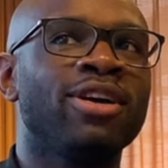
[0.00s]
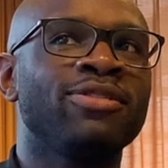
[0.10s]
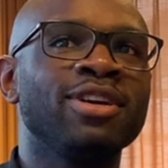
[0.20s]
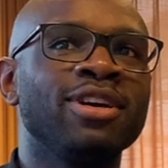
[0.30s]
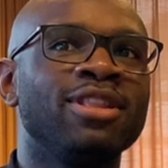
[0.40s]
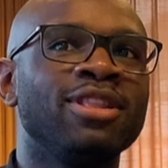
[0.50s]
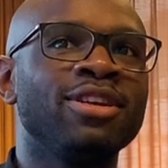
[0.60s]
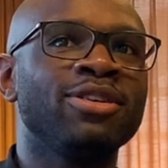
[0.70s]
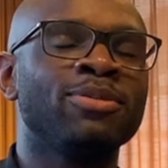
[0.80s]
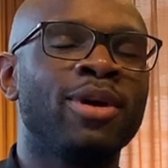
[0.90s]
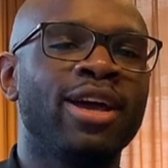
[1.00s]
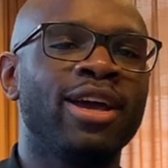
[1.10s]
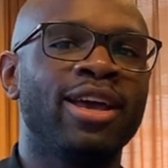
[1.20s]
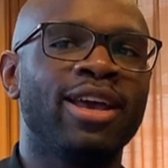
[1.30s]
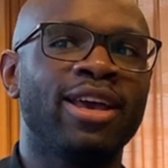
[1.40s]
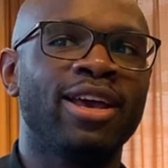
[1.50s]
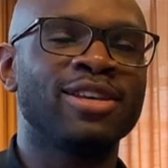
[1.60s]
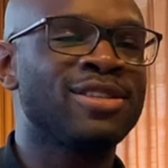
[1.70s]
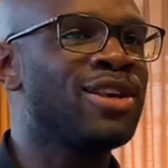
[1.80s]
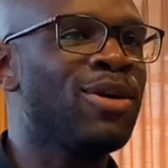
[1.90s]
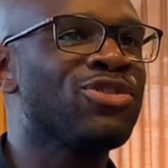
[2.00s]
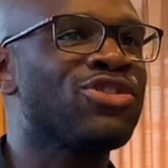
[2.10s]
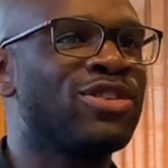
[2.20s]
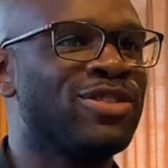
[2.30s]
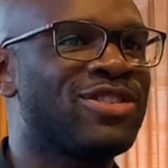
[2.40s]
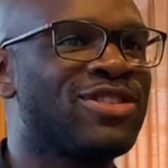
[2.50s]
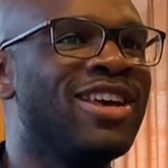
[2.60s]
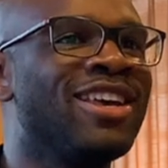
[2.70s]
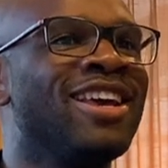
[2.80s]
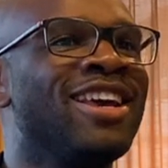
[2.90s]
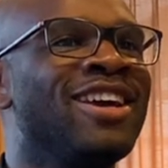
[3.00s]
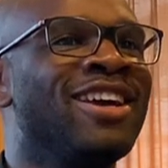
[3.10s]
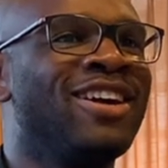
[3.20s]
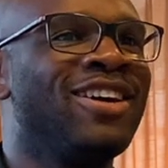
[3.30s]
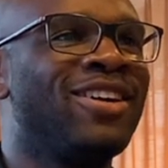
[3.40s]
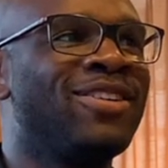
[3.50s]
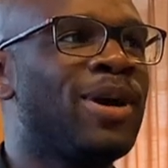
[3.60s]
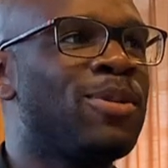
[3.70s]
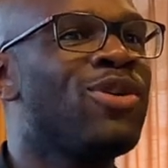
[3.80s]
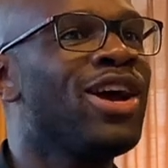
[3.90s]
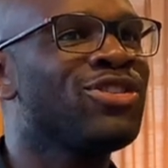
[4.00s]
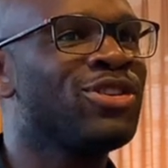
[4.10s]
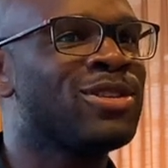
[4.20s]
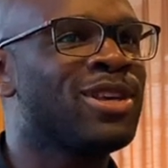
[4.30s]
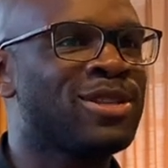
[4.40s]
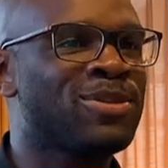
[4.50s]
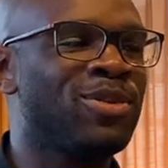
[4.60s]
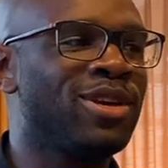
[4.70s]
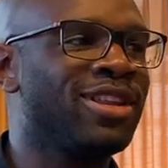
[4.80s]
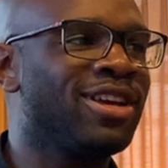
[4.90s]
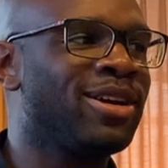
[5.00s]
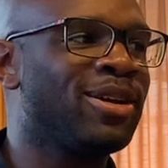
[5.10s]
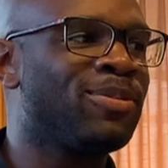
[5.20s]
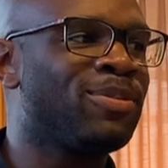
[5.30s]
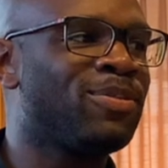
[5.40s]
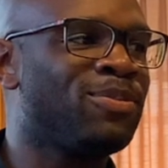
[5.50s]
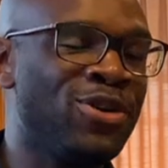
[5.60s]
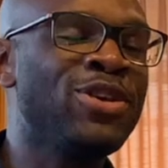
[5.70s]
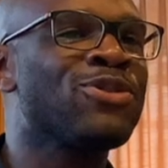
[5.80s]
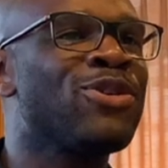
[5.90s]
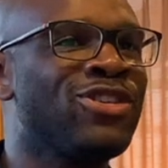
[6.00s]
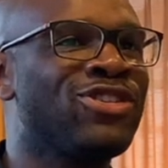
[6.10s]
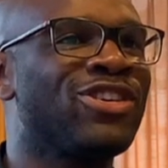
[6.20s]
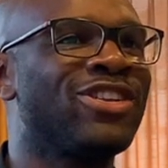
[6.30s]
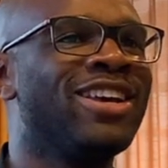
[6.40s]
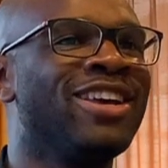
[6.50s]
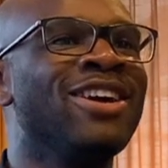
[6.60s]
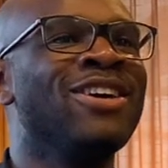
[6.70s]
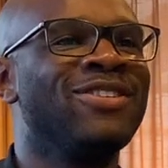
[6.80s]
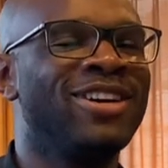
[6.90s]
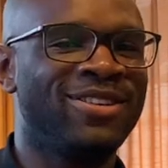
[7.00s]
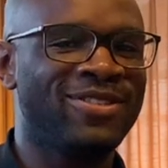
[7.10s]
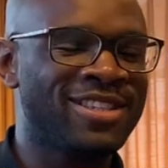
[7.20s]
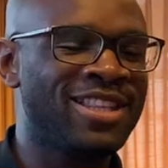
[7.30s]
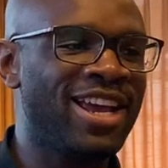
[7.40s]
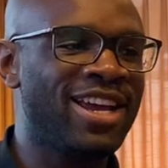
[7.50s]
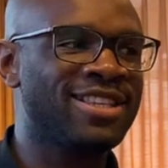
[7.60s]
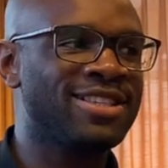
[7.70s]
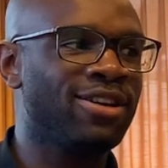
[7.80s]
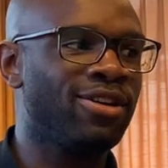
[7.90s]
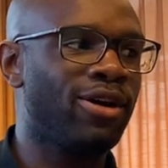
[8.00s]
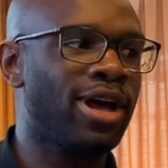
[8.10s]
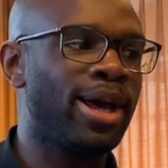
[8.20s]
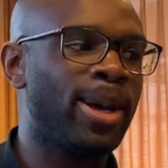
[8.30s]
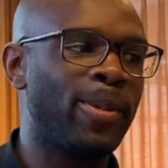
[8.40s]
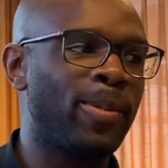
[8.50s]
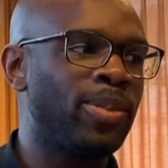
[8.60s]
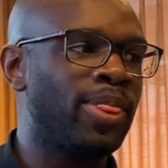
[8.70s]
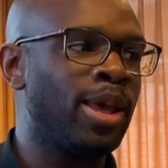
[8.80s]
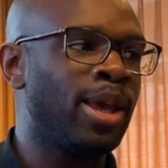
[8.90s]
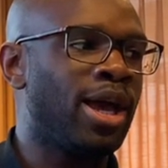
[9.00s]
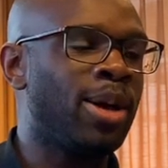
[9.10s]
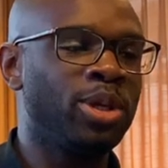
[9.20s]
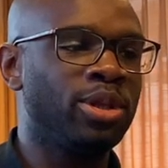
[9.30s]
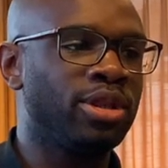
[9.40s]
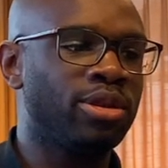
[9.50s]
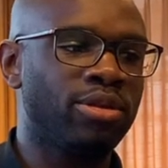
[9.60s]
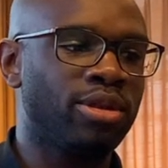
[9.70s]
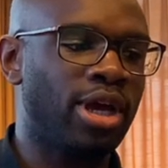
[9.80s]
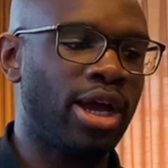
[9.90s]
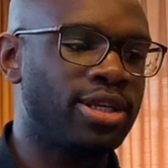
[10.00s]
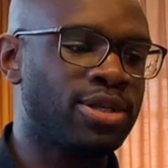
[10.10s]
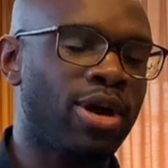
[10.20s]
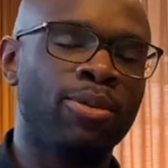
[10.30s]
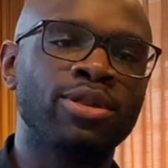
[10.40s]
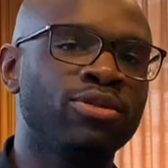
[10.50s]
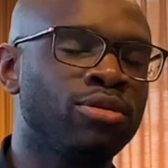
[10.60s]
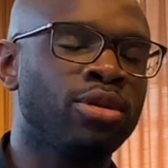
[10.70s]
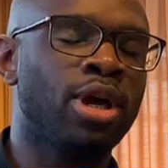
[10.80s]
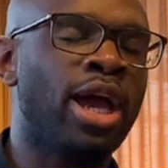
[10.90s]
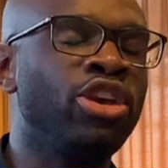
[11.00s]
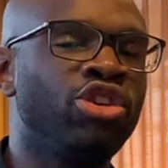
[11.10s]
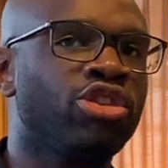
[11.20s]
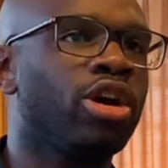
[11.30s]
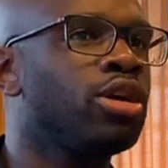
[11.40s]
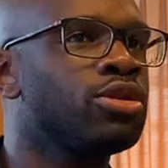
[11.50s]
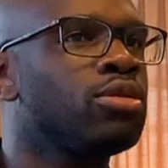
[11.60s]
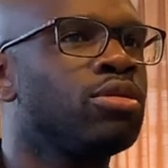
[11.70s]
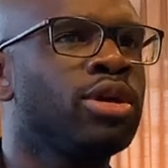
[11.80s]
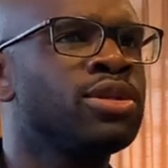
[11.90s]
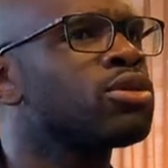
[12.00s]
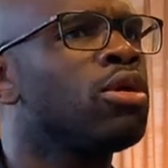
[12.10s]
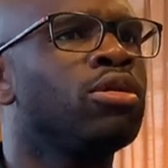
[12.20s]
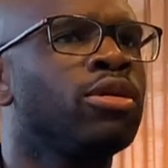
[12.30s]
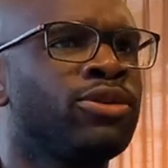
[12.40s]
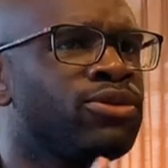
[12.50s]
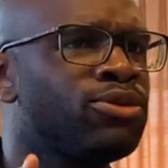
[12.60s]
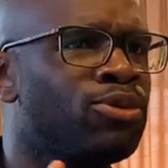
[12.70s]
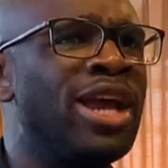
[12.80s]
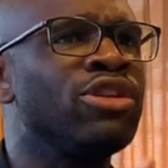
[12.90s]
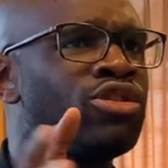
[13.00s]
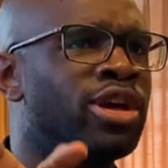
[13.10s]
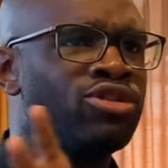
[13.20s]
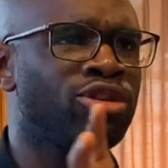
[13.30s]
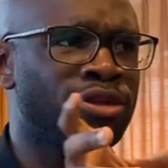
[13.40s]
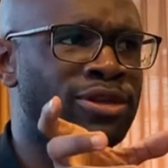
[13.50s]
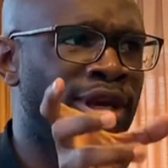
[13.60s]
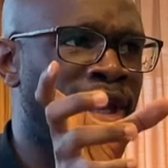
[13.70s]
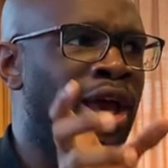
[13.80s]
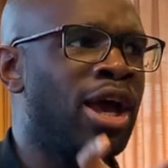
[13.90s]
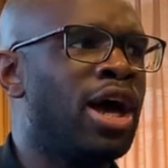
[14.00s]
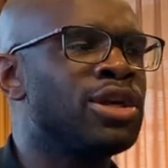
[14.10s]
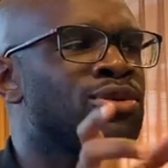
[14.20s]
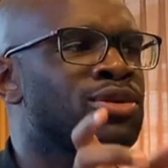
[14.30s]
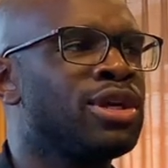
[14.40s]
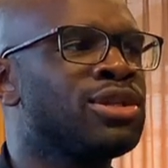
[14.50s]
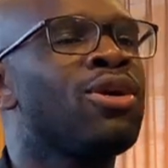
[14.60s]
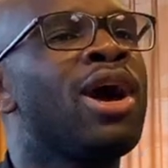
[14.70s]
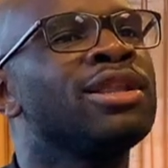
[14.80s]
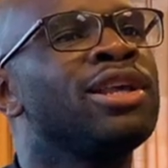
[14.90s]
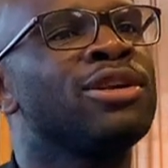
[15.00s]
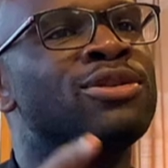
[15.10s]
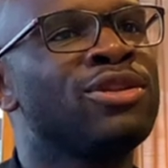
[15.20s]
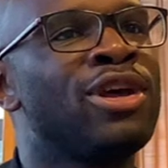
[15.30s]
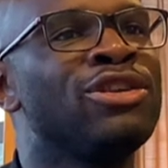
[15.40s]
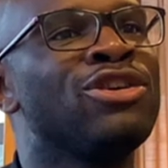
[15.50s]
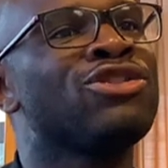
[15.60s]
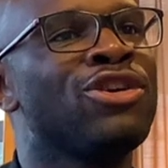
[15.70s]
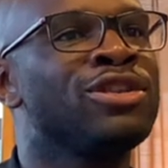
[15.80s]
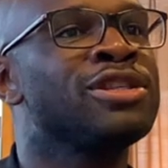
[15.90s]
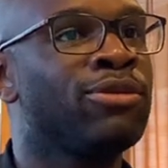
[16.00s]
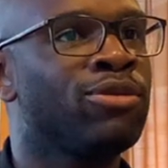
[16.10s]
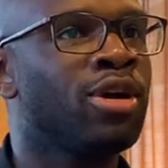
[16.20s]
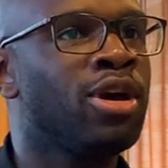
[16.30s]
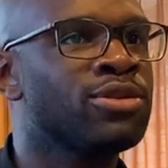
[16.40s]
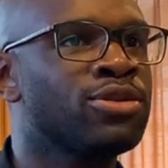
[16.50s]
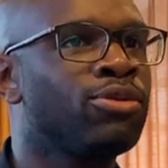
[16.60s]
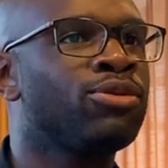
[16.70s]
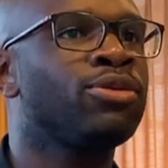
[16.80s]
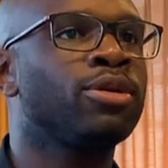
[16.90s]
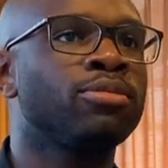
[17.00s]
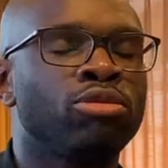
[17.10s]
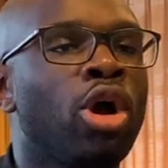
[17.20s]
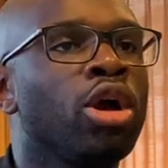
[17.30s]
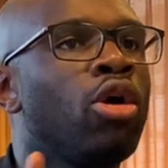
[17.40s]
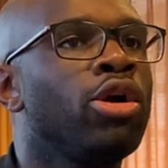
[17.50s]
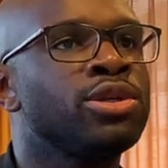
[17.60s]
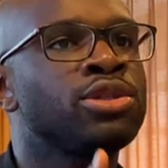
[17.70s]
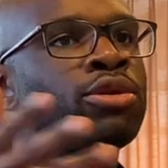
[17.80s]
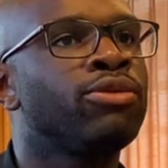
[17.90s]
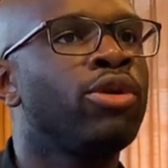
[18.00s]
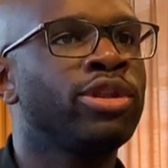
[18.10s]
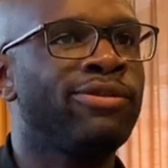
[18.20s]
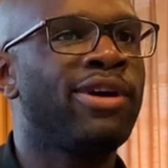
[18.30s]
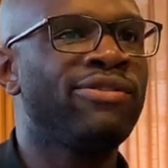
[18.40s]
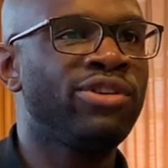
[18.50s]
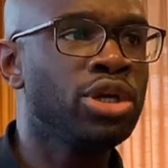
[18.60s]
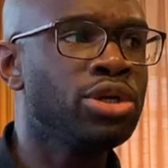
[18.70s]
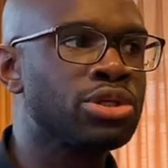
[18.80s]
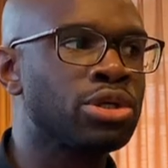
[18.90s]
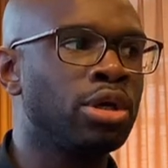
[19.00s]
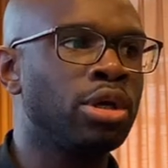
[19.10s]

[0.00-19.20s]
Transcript: I think a lot of my assumptions, uh, my prejudice has been uh, put in question while I was there. So, um, I mean, so I went to the AIESHA, so it's called, it's French actually, it's like Association Internationale des Jeunes Avocats, so from young lawyers till forty-five years.